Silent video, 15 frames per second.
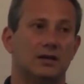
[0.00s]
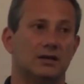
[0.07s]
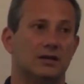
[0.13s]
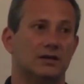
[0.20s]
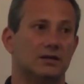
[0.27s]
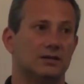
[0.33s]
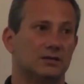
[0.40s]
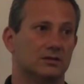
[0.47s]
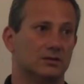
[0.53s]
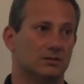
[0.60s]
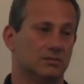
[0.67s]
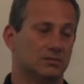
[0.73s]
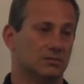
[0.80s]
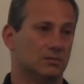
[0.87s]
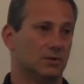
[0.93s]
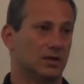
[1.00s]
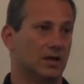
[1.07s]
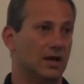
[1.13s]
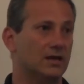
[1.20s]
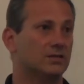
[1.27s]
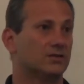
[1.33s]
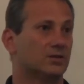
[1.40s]
a
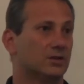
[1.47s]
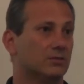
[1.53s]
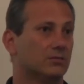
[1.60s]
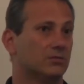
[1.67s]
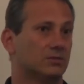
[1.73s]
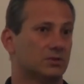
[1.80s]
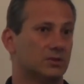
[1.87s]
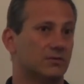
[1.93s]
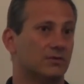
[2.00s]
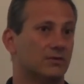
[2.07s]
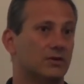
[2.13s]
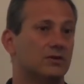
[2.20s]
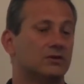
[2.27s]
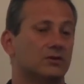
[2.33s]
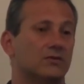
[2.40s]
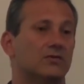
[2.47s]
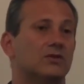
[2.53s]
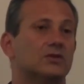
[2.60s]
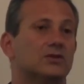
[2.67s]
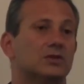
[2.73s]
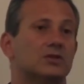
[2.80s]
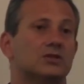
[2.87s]
handsome,
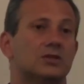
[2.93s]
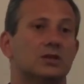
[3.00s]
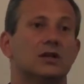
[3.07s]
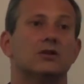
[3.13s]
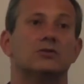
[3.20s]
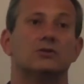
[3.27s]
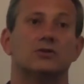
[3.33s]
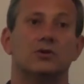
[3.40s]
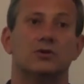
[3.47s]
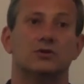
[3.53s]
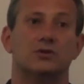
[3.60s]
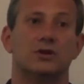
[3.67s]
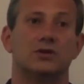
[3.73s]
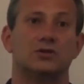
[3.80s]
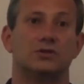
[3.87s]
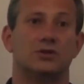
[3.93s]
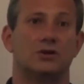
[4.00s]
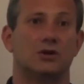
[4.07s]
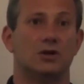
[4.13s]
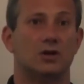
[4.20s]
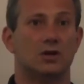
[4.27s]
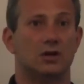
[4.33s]
sufficient signal-to-noise
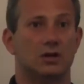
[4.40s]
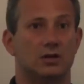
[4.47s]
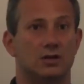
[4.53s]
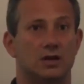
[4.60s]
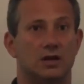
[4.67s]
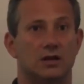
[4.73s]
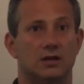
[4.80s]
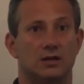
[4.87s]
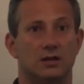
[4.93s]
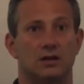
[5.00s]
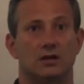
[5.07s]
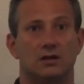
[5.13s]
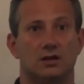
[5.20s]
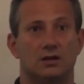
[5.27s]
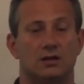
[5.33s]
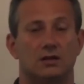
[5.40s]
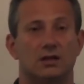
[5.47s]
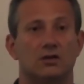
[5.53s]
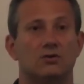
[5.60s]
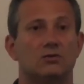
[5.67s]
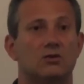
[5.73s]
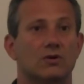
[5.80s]
ratio, then
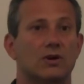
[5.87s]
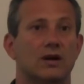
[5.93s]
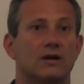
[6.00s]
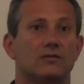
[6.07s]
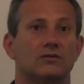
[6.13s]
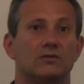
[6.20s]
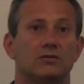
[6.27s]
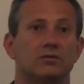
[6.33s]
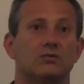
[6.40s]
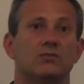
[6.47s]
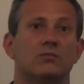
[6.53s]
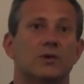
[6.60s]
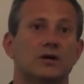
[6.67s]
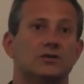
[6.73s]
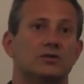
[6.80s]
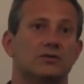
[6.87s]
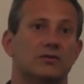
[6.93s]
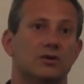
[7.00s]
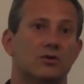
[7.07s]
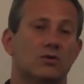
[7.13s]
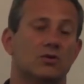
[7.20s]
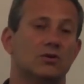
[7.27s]
you don't have to do much of
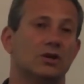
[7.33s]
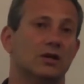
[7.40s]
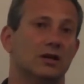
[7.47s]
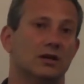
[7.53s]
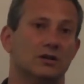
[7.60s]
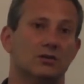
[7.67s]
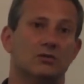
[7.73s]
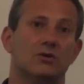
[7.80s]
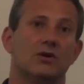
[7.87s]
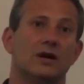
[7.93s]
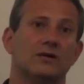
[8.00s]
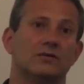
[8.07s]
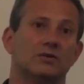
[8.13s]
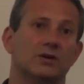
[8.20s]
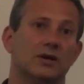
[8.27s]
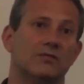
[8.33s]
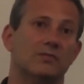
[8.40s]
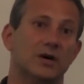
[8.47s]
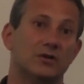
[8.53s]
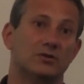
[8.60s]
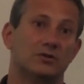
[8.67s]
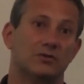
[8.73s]
the coding and you don't have to have
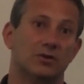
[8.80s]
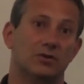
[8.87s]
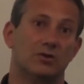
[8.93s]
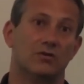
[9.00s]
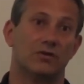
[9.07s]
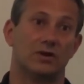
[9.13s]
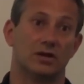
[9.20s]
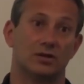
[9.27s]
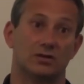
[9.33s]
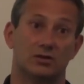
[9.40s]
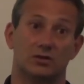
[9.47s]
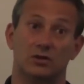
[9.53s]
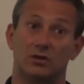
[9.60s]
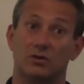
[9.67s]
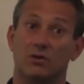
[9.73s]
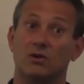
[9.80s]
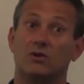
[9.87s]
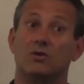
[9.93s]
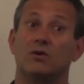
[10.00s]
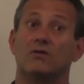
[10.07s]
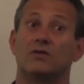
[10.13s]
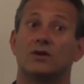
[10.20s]
much of an overhead. So the
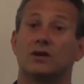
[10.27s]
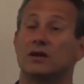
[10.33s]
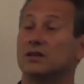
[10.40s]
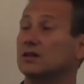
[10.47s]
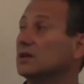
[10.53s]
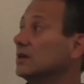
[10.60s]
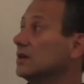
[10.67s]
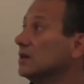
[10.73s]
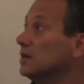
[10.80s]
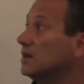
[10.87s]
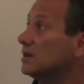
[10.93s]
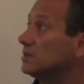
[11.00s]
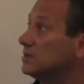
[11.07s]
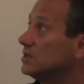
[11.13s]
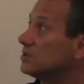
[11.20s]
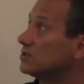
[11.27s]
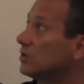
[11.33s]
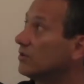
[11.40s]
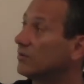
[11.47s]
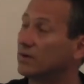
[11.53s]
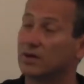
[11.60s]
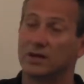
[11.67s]
only overhead is this
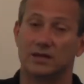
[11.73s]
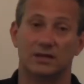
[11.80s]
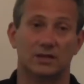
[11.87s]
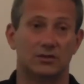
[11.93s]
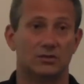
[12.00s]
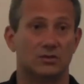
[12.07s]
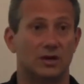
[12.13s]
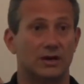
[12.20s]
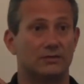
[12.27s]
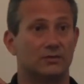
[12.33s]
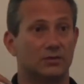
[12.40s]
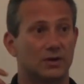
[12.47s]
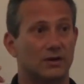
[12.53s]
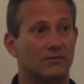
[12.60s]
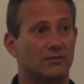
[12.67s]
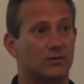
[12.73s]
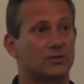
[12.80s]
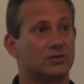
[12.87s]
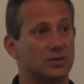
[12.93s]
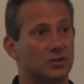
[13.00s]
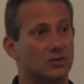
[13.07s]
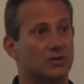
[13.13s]
overhead that you have to have for
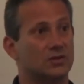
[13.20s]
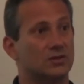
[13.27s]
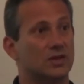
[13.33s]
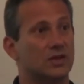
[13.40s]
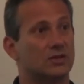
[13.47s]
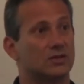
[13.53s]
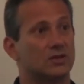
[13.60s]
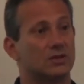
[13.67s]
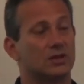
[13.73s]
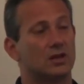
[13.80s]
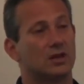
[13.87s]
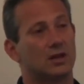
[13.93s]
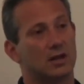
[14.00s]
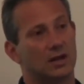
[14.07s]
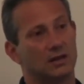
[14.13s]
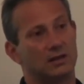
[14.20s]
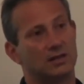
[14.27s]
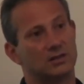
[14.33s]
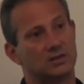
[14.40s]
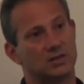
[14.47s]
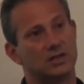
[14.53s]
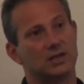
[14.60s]
synchronization and
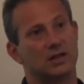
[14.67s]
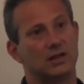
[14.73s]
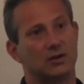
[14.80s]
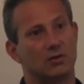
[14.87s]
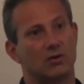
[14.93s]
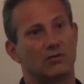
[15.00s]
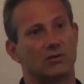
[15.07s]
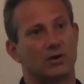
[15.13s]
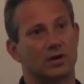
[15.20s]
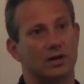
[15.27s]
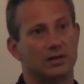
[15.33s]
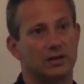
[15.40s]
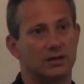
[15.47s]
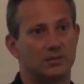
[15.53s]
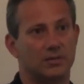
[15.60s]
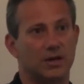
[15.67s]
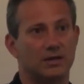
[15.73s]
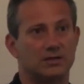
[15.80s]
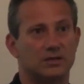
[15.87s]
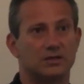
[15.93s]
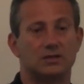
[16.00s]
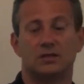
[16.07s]
then signaling overhead that
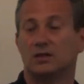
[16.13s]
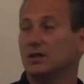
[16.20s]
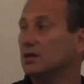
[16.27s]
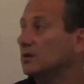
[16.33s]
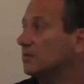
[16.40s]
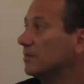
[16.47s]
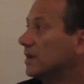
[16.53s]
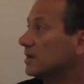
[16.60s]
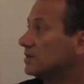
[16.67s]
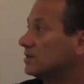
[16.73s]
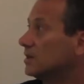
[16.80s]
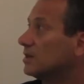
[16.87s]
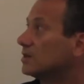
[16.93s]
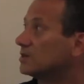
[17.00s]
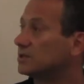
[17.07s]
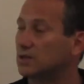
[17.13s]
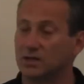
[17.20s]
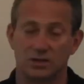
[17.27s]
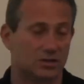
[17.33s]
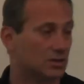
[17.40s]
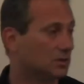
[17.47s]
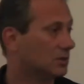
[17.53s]
makes the earth
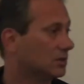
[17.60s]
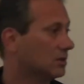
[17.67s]
station